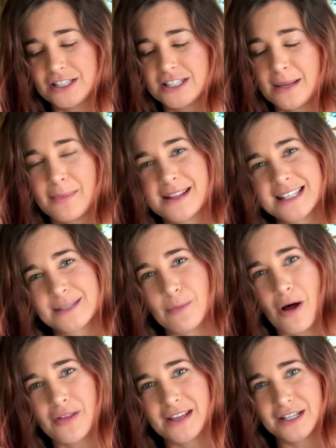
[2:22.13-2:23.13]
some of the
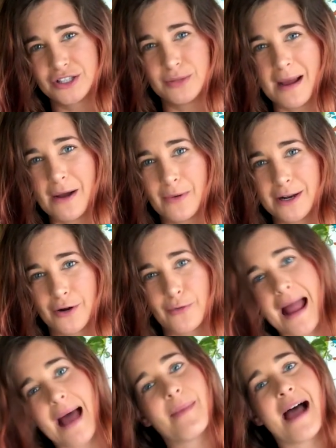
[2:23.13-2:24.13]
small things you might want to grab